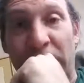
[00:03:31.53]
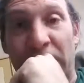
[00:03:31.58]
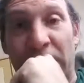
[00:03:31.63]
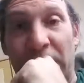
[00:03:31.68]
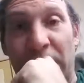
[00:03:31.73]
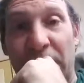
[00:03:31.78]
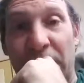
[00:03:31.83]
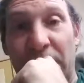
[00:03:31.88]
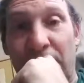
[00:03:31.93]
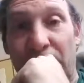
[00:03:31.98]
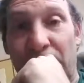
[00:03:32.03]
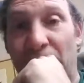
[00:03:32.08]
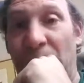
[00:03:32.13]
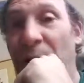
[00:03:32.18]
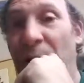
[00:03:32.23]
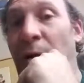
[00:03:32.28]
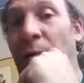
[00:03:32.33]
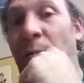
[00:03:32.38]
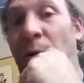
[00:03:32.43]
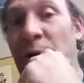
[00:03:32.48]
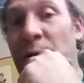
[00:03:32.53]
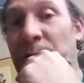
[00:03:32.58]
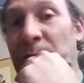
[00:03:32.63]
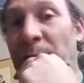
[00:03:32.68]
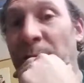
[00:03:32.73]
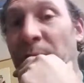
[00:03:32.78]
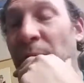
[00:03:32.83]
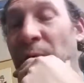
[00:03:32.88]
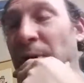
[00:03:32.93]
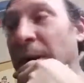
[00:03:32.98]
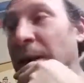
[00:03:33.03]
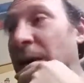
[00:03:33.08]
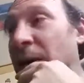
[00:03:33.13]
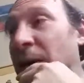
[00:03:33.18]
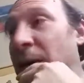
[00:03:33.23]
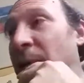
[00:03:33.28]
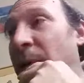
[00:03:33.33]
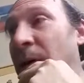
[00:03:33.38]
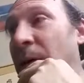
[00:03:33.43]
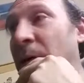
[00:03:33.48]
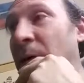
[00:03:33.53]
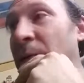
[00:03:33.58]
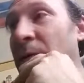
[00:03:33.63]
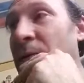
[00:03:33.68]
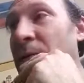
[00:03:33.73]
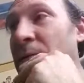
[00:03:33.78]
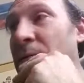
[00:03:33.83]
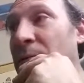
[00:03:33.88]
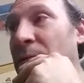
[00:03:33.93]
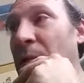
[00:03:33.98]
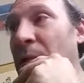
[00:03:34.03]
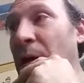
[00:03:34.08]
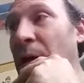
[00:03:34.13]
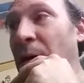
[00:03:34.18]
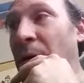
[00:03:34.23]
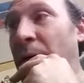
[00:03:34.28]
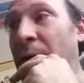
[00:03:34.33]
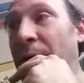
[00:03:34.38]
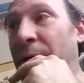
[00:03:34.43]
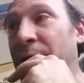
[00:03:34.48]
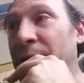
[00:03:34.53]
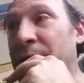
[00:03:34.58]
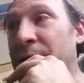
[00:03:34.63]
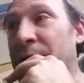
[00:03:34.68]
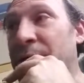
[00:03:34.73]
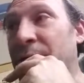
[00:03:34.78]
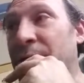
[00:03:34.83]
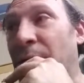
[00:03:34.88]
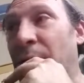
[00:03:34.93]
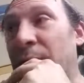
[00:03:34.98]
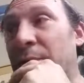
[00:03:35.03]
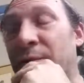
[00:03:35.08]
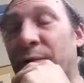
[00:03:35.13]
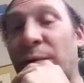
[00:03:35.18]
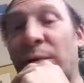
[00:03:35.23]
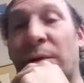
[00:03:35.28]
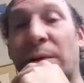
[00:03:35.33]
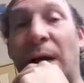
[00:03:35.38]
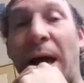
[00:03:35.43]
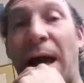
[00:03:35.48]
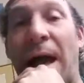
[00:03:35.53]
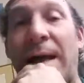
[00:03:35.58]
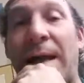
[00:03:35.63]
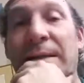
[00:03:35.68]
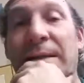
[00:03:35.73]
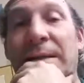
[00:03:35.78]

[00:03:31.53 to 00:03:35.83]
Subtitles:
that most people care about, I would even throw True Lies